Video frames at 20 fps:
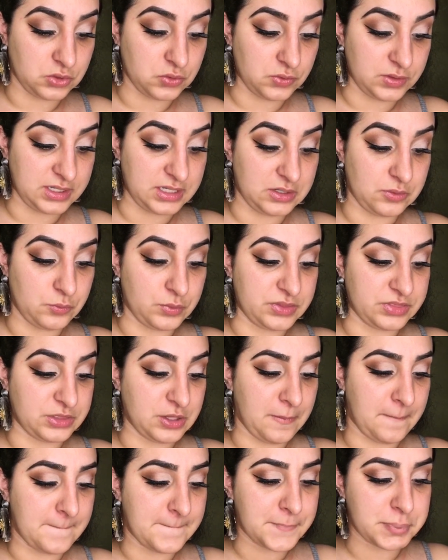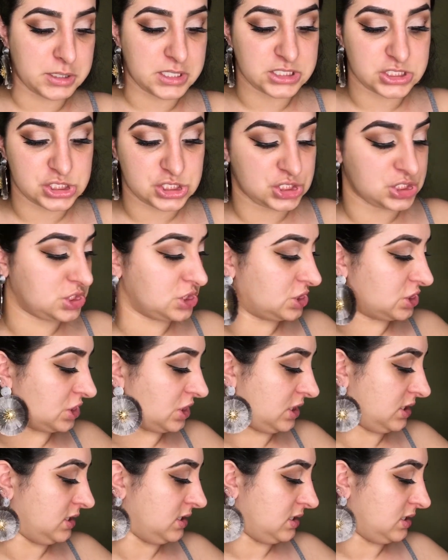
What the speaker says: go in with the brush.